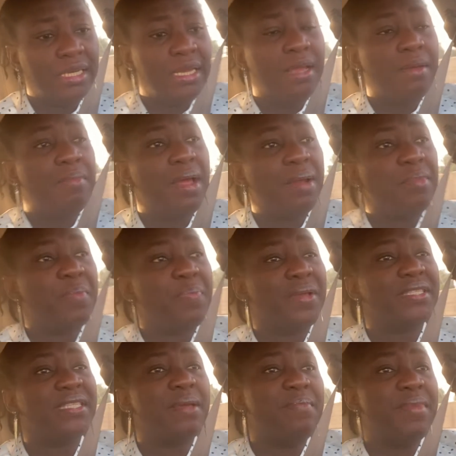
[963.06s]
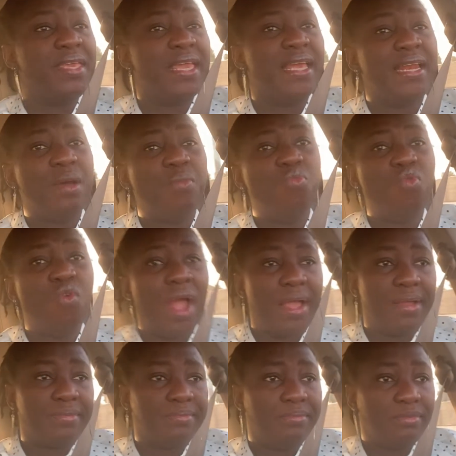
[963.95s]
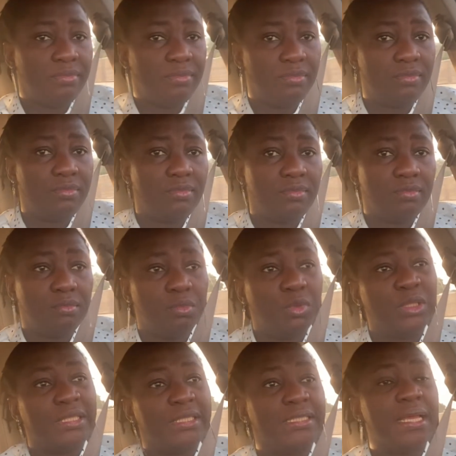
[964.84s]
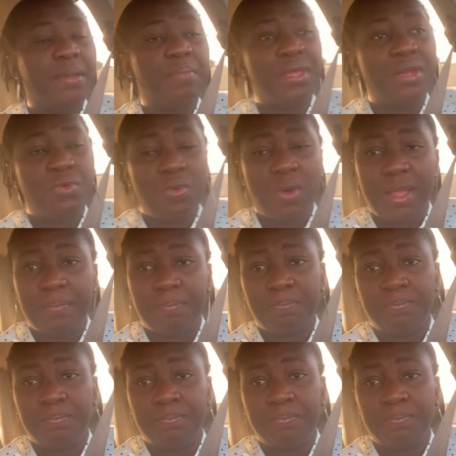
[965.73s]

But me person me ye na mo ti me no